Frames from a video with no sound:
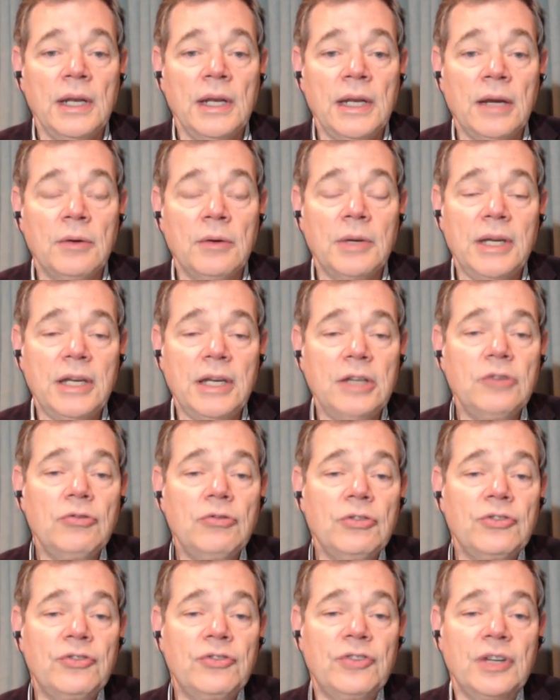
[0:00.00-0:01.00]
Now,
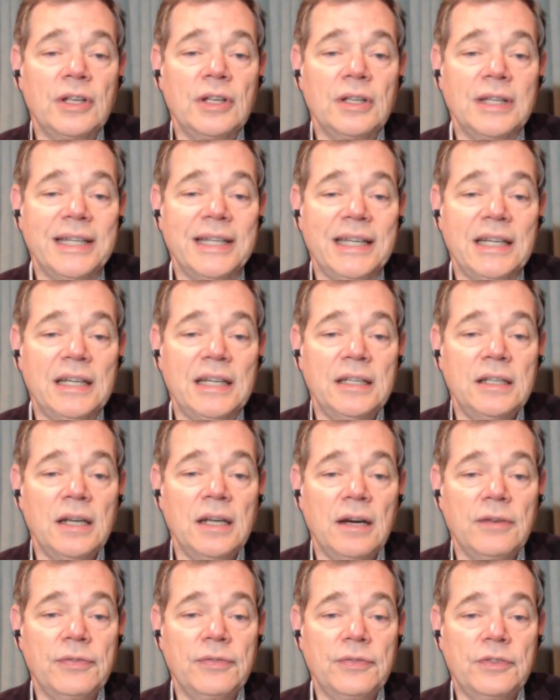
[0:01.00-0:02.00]
interestingly
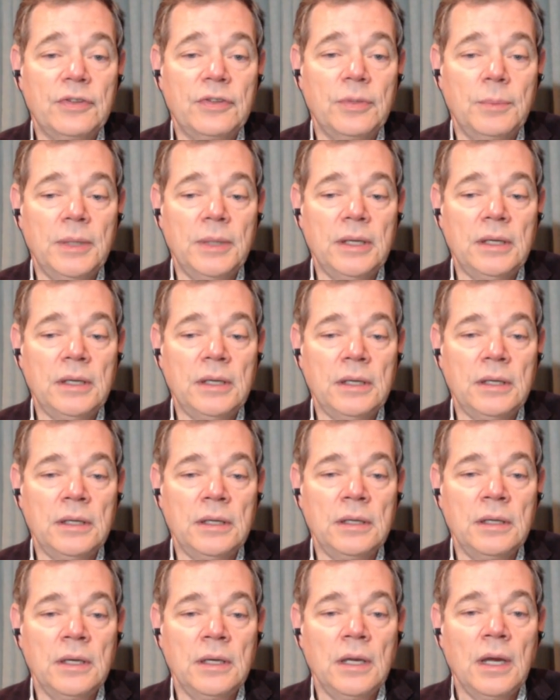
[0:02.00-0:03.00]
enough to
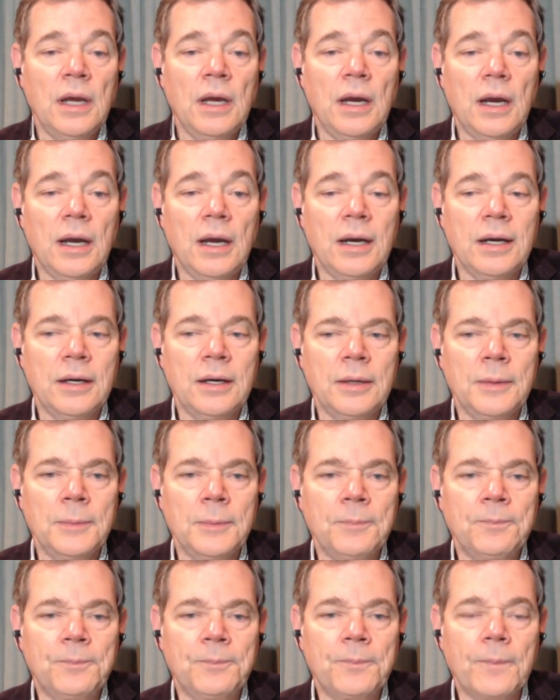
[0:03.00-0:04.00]
me,
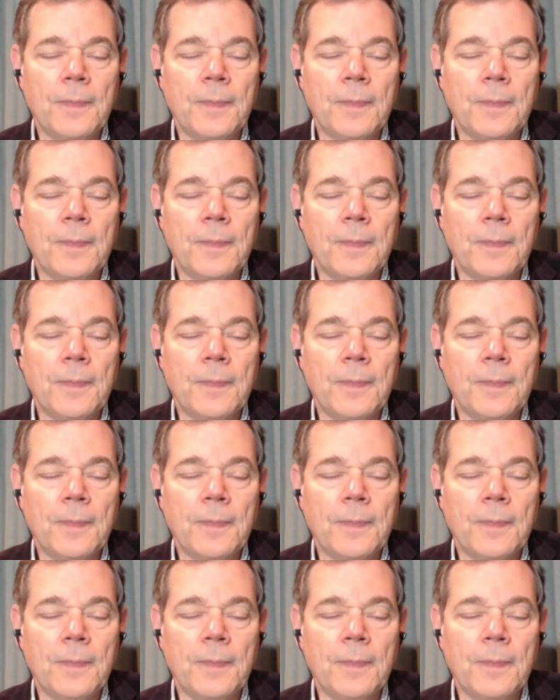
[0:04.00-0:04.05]
and